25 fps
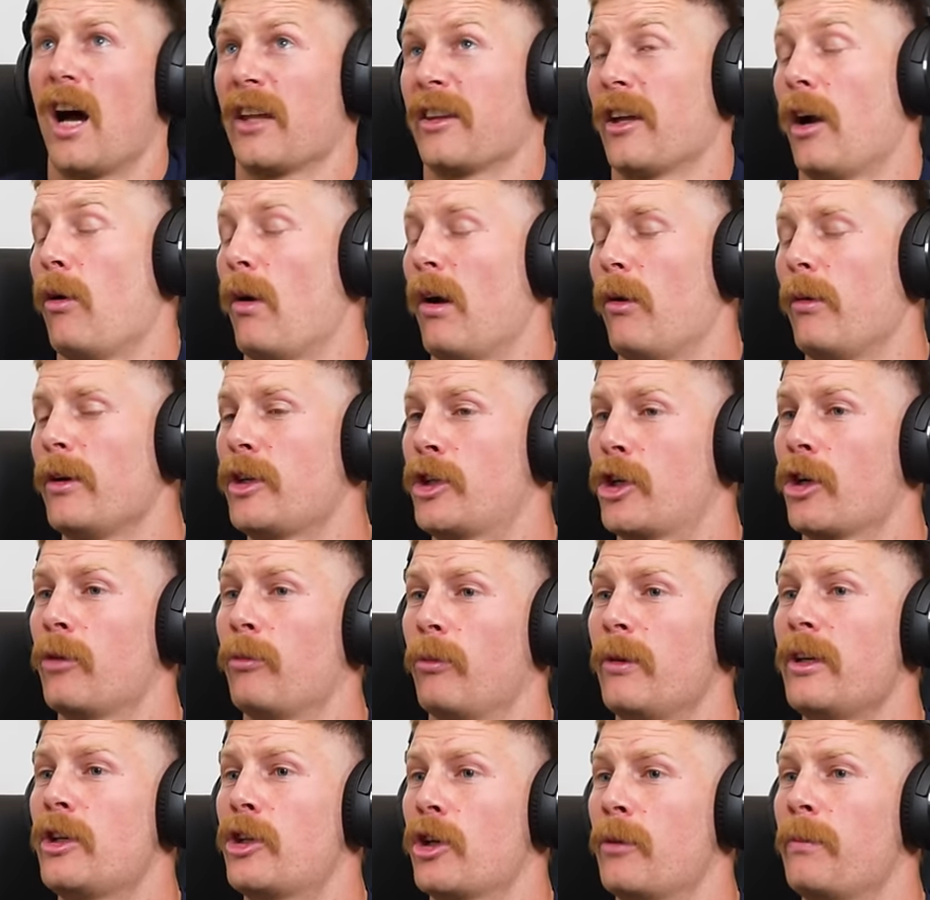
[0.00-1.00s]
Uh, oh, we
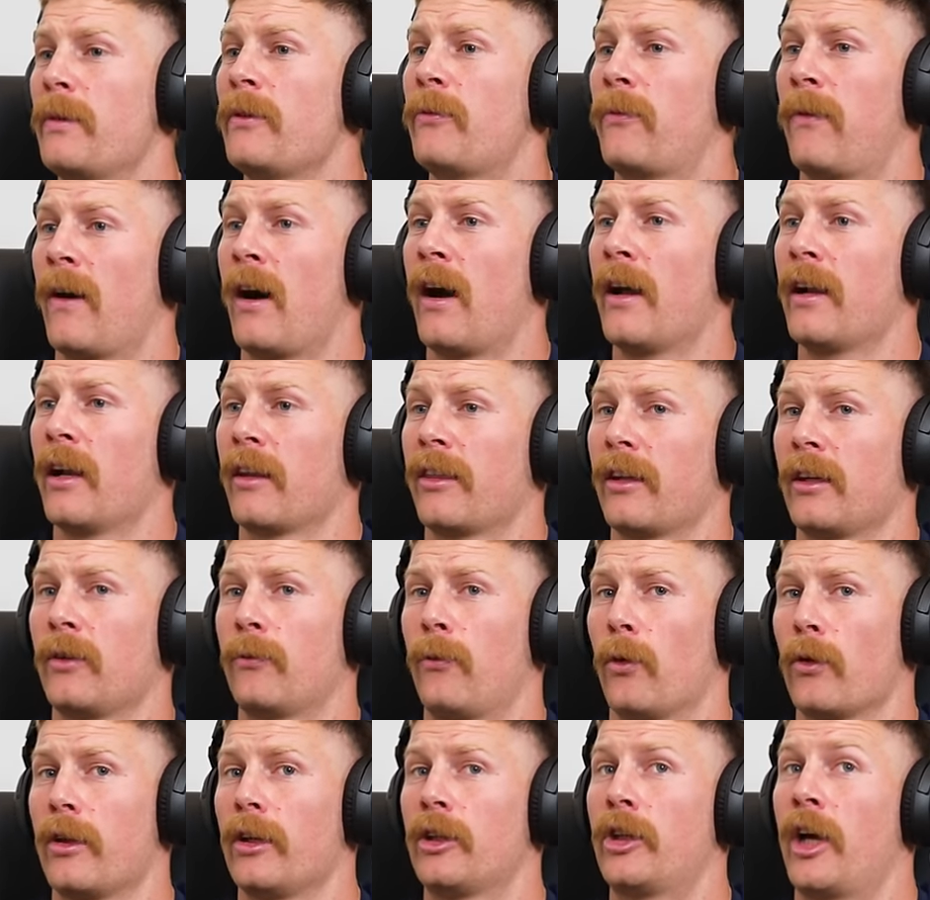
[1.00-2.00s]
should we should be fine. Okay. I think
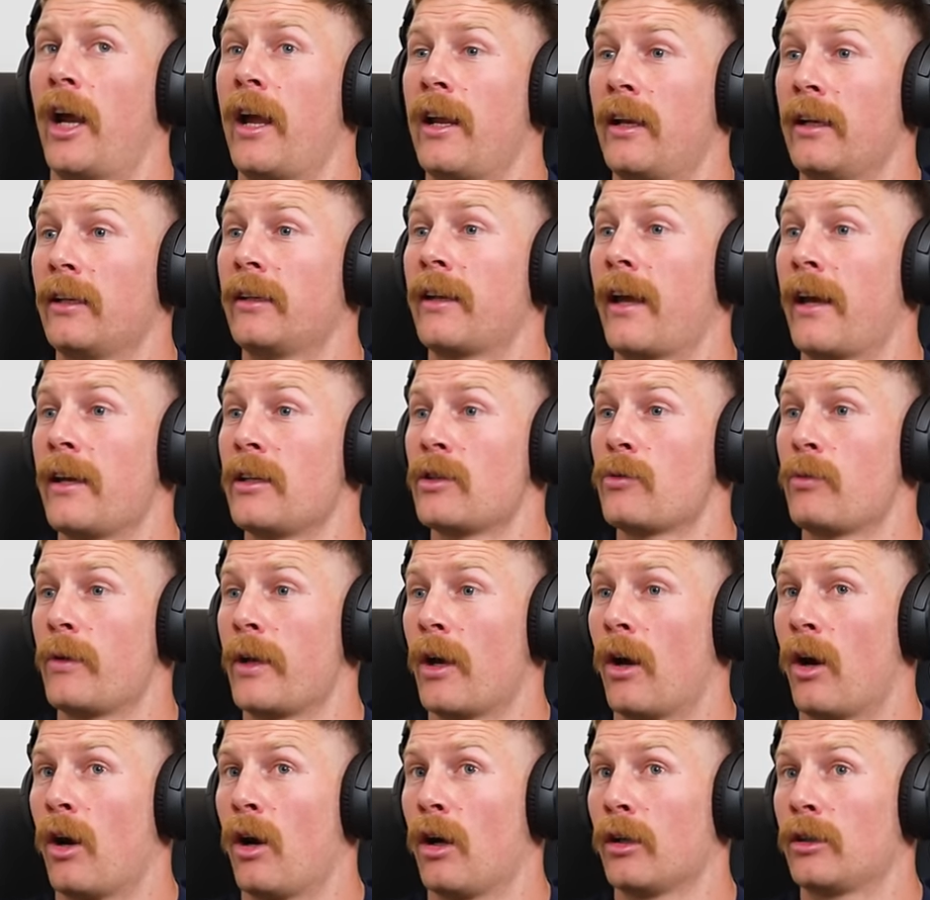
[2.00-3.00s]
for the training days,
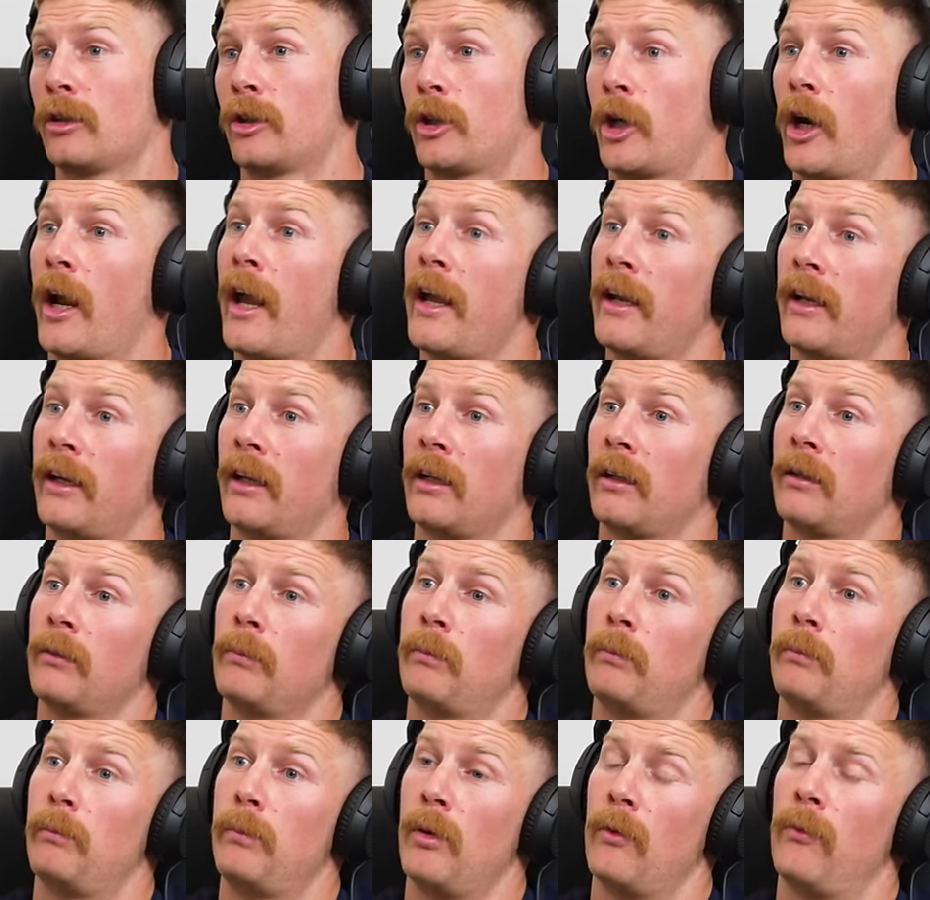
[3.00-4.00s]
we are
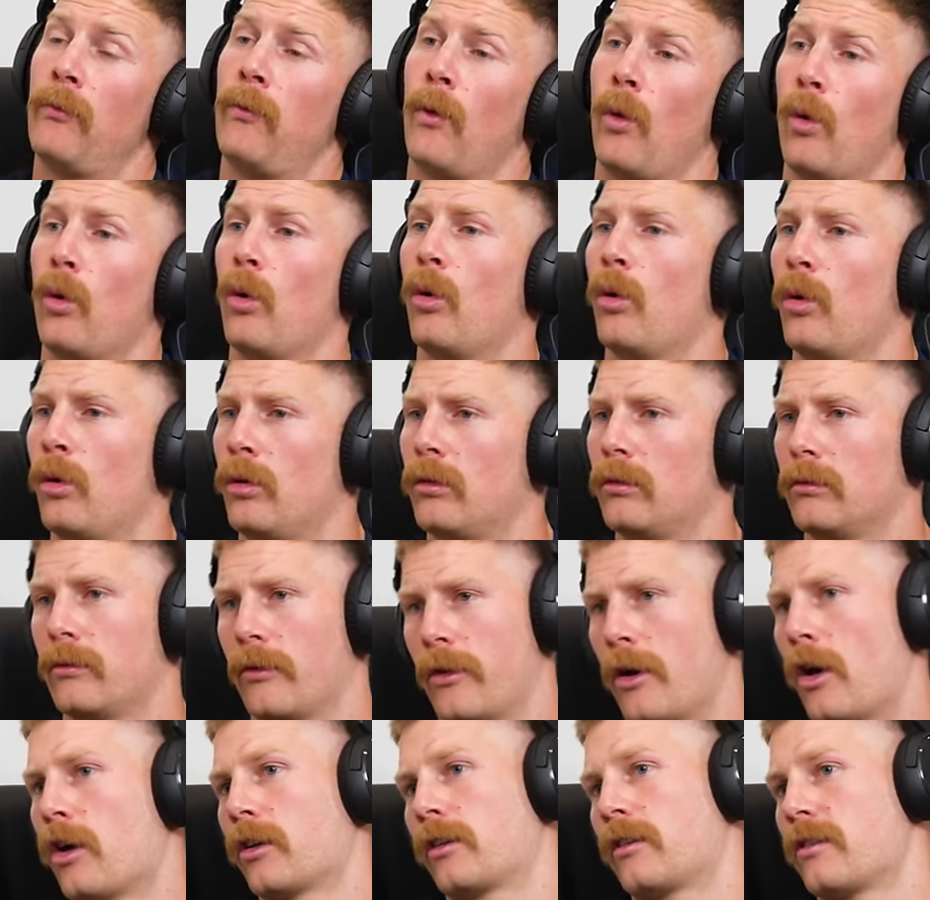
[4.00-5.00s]
training before
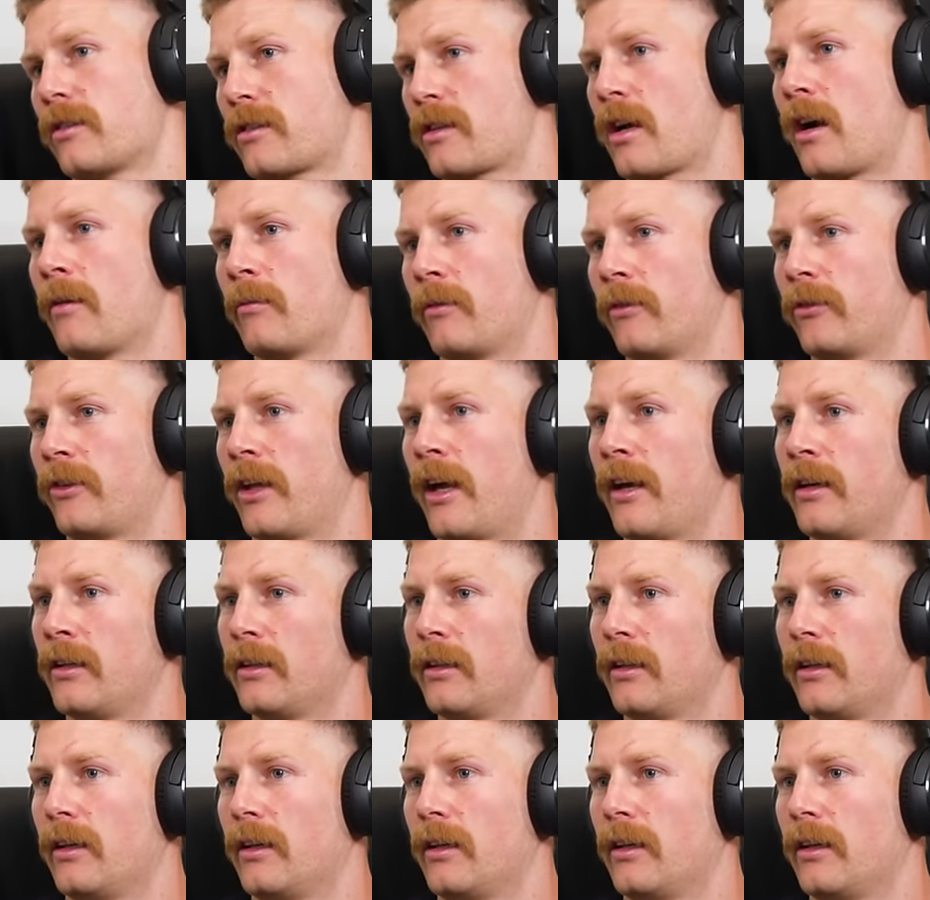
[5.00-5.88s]
the hottest time of day.